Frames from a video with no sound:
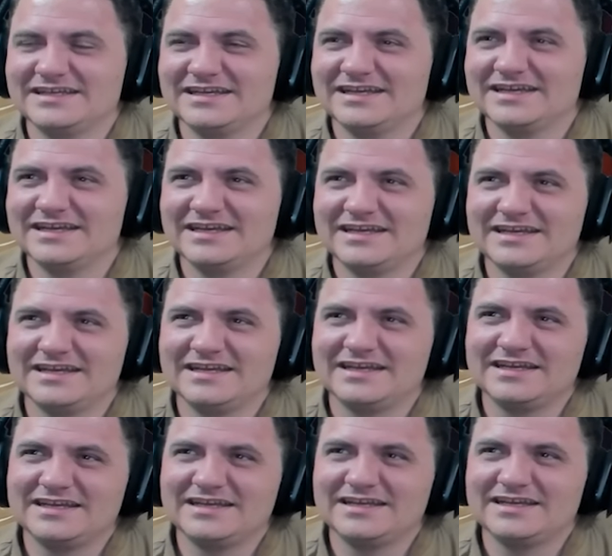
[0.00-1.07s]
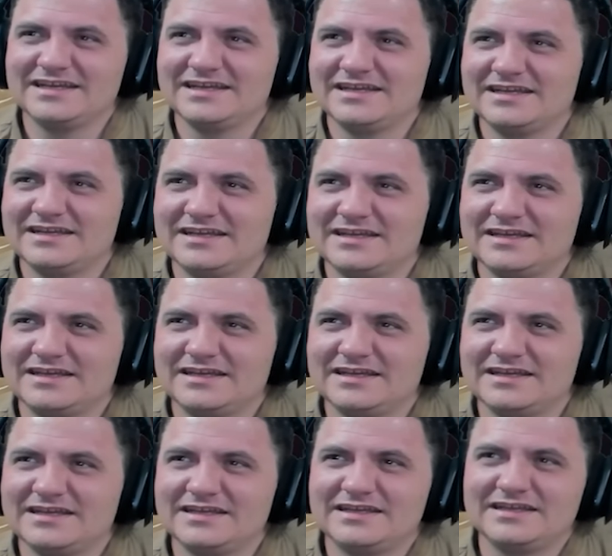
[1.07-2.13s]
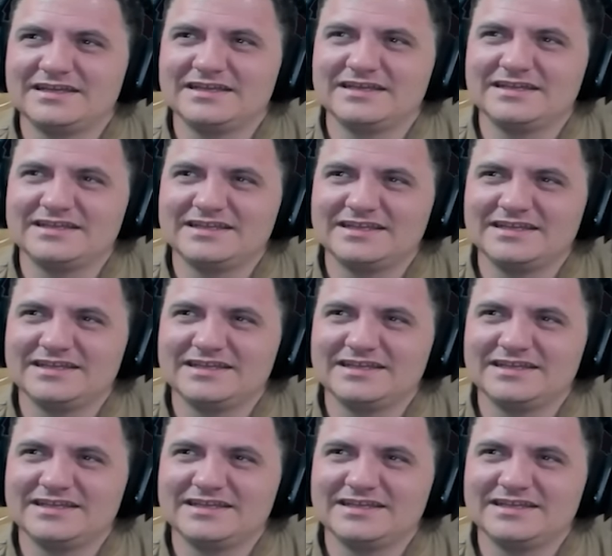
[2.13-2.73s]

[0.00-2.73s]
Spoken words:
(not speaking)